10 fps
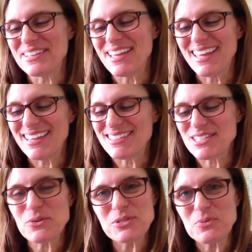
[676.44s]
it's
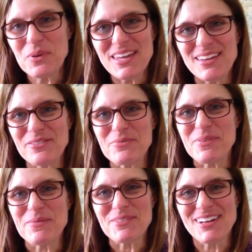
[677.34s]
so sweet when
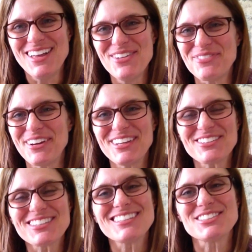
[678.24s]
people bring
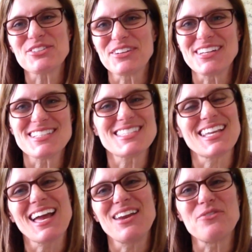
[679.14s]
you little trinkets
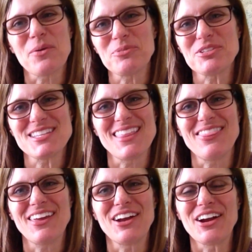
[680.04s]
that kind of represent
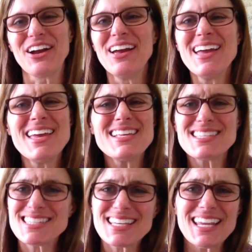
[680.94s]
their
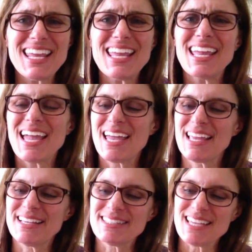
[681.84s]
city
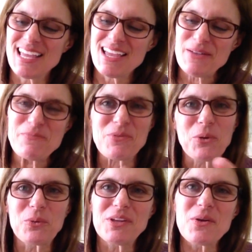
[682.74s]
and,
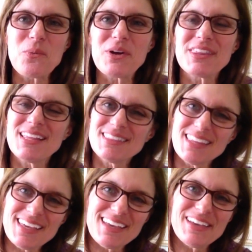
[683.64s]
you know, where they
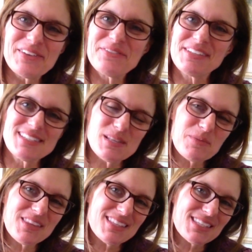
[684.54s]
live and
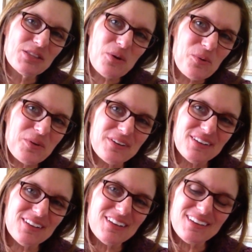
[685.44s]
something that's
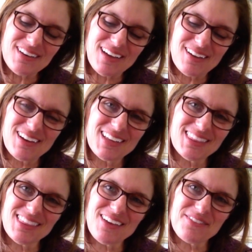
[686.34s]
local. And I
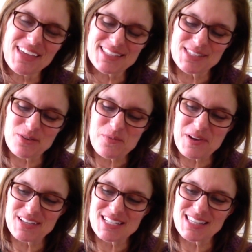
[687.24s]
love that so
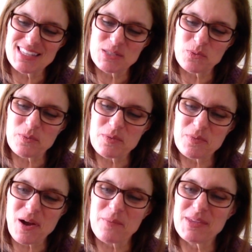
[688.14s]
much. And this woman
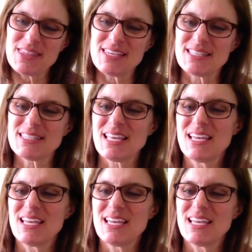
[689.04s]
brought me this